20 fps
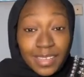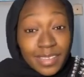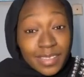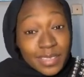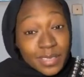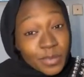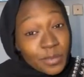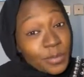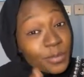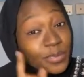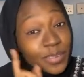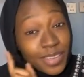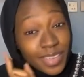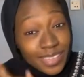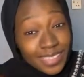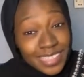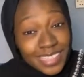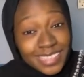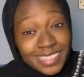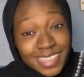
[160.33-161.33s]
So,
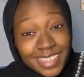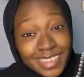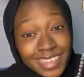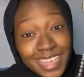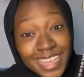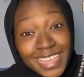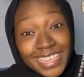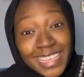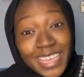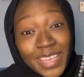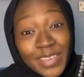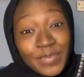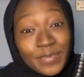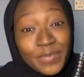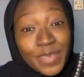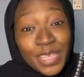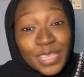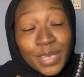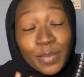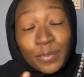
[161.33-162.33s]
as I said, it gave
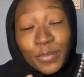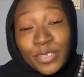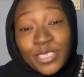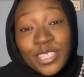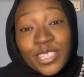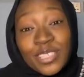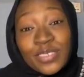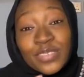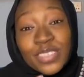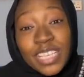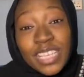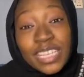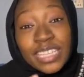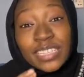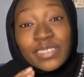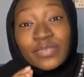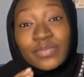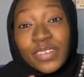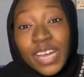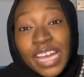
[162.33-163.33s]
me the importance of taking
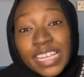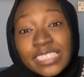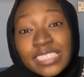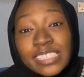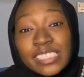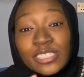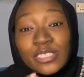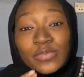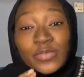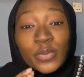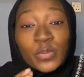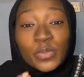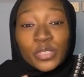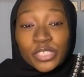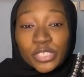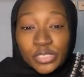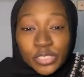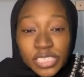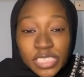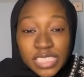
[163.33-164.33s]
advantage of
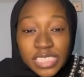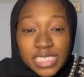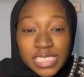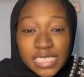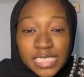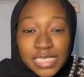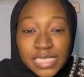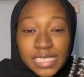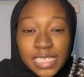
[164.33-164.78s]
opportunity.